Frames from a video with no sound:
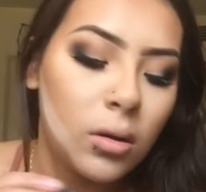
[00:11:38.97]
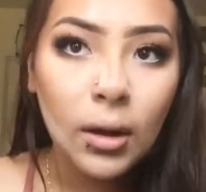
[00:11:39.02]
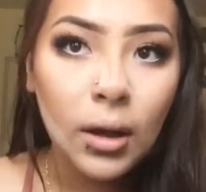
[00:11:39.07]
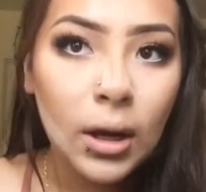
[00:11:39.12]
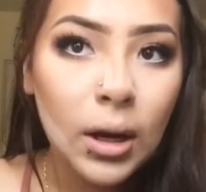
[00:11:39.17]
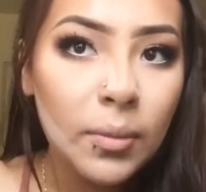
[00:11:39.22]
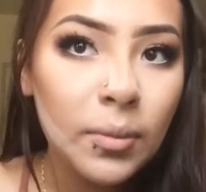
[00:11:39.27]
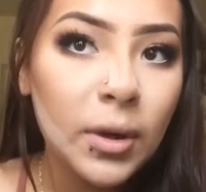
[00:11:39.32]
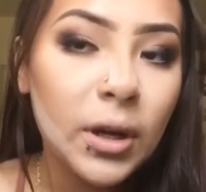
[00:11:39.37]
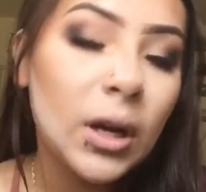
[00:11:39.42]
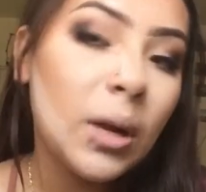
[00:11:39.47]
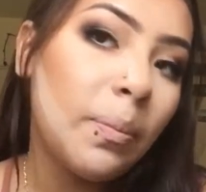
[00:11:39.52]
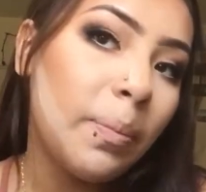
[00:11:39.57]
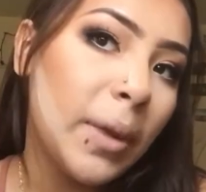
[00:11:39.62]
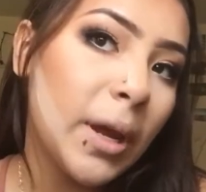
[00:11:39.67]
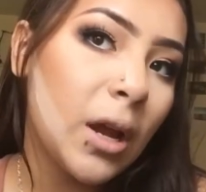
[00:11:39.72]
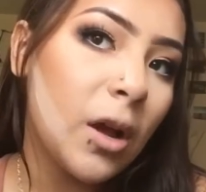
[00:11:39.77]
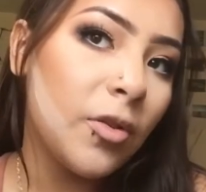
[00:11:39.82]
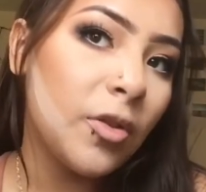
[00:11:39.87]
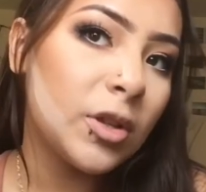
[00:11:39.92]
And I'm gonna
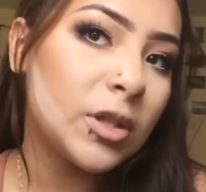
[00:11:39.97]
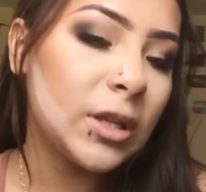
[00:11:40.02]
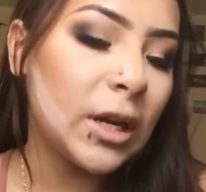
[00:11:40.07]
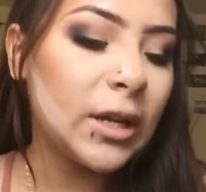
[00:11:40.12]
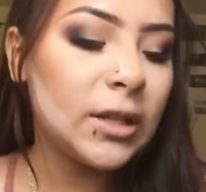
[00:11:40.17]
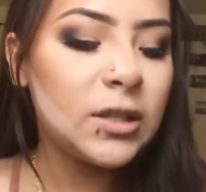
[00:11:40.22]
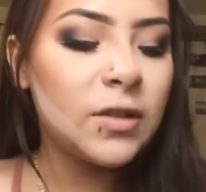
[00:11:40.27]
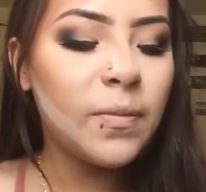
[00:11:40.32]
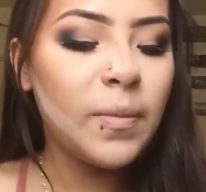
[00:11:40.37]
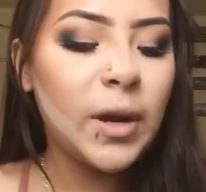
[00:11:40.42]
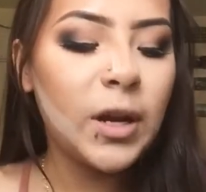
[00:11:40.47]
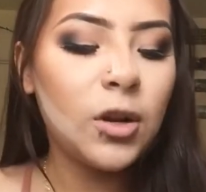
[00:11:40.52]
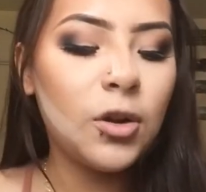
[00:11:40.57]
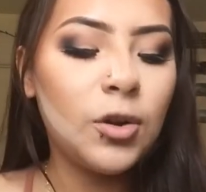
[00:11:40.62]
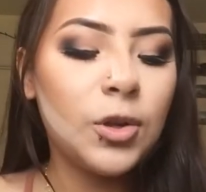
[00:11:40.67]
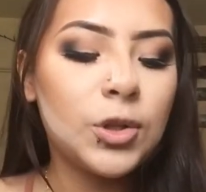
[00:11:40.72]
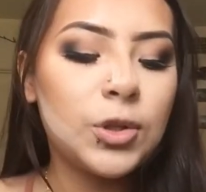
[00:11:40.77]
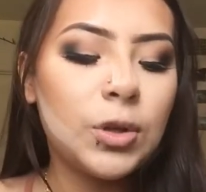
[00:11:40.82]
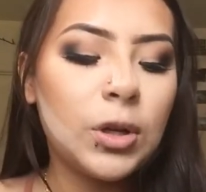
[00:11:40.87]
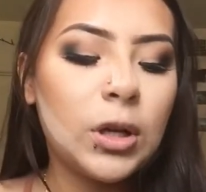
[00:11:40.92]
bake on the sides of my
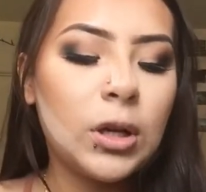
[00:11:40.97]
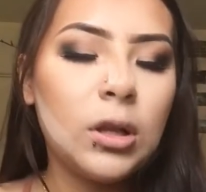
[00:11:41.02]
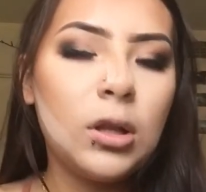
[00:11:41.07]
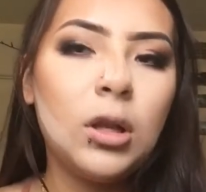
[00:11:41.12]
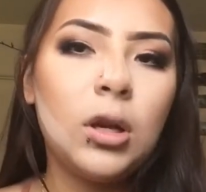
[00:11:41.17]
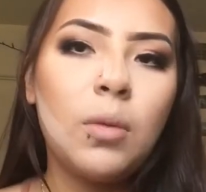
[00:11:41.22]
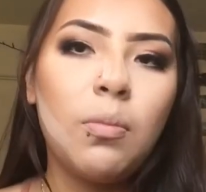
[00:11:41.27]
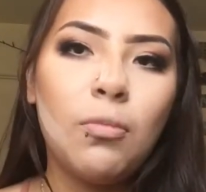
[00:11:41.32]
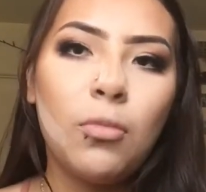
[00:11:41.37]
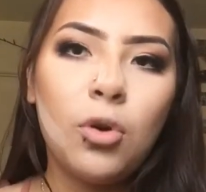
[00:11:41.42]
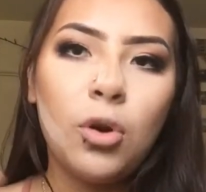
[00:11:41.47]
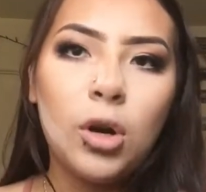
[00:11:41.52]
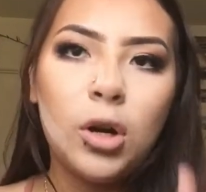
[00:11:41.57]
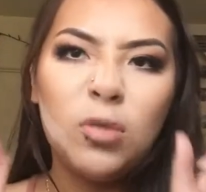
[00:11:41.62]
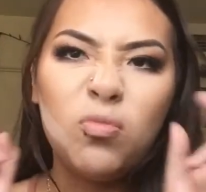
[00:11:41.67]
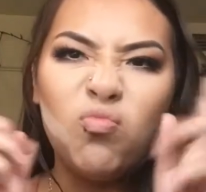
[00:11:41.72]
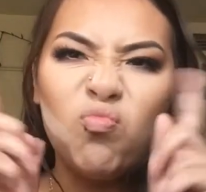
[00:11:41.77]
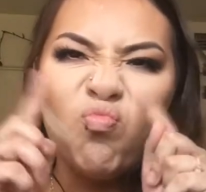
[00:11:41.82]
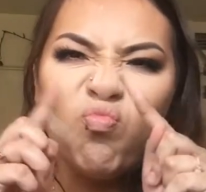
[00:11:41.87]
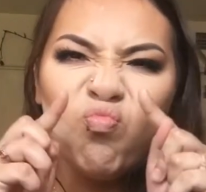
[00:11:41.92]
nose so it could look
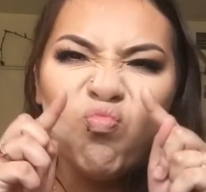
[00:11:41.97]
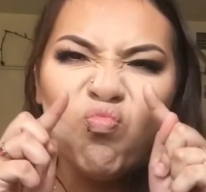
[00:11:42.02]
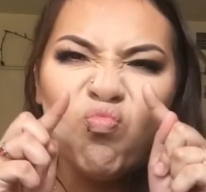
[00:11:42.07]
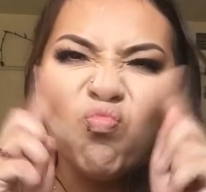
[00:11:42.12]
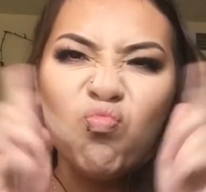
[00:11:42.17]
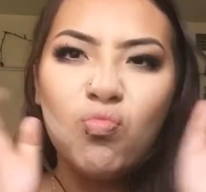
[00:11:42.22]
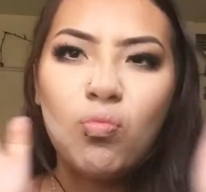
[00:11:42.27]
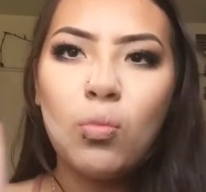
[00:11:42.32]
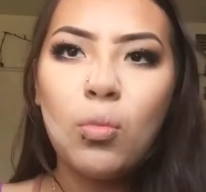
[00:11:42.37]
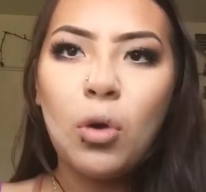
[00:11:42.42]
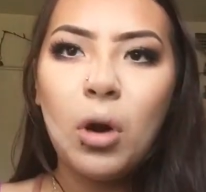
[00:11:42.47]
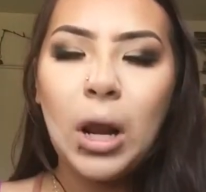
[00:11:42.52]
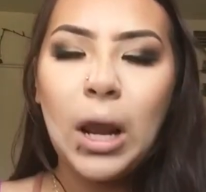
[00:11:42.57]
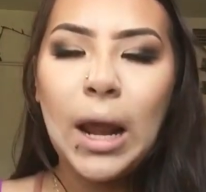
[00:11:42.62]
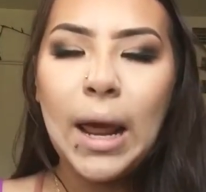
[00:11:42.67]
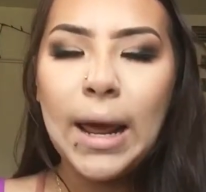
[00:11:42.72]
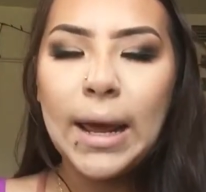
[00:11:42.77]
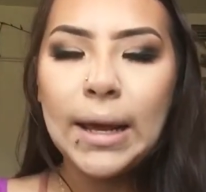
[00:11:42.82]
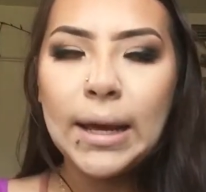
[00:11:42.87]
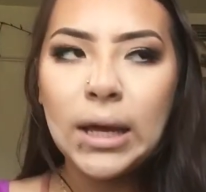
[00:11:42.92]
more
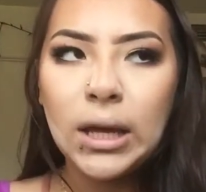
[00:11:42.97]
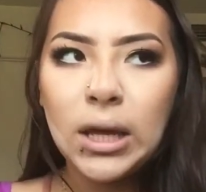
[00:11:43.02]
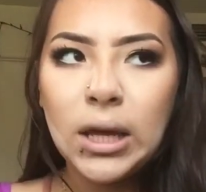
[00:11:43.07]
like